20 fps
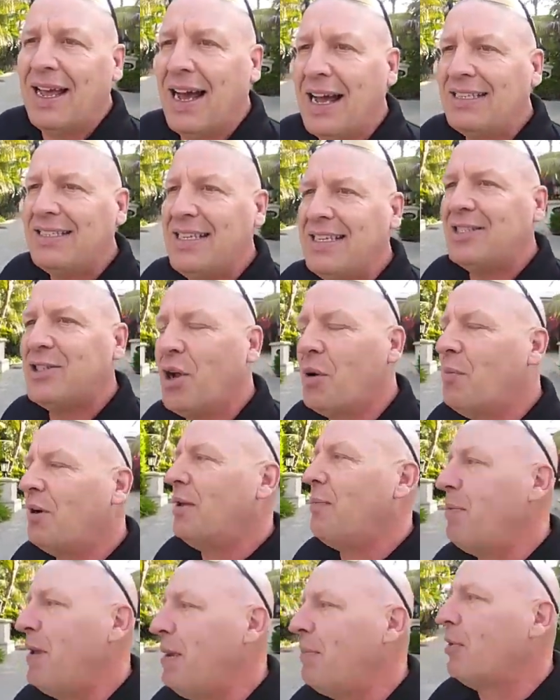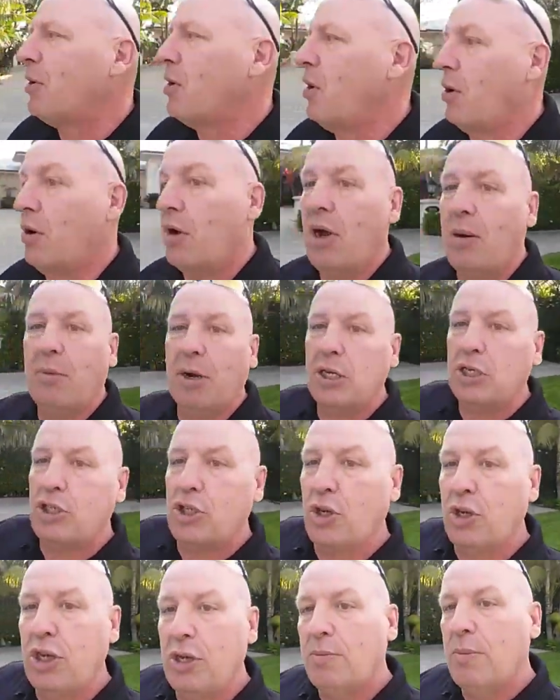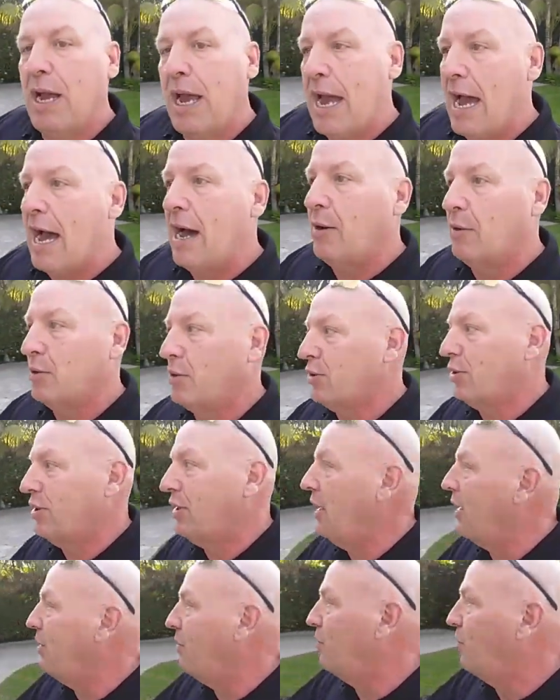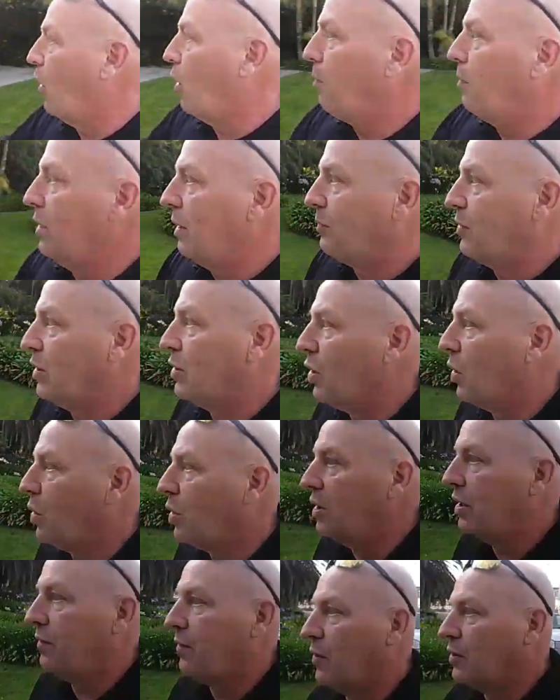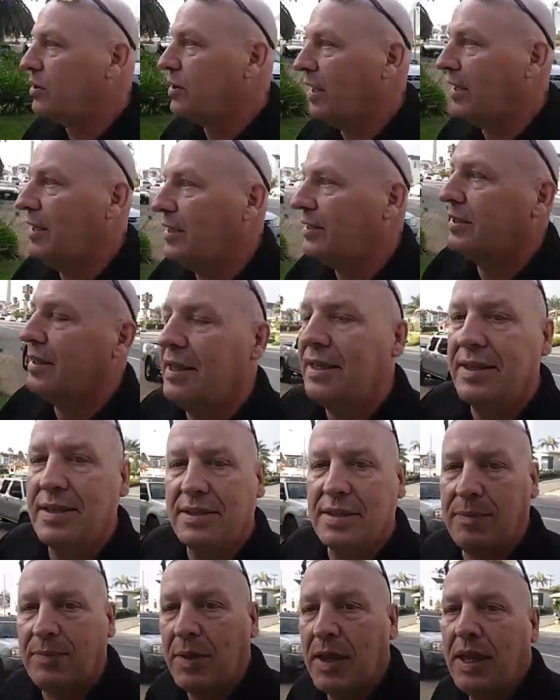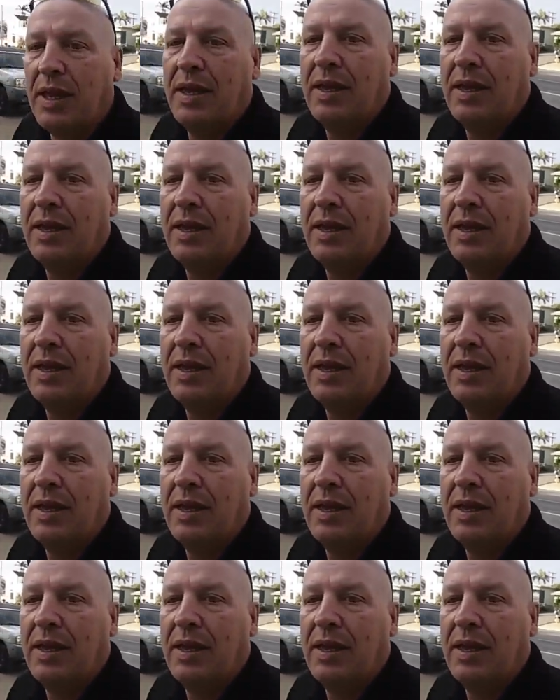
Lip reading: I see so many people going, I'm gonna show you my house, and they open up the door and the first thing you see is some,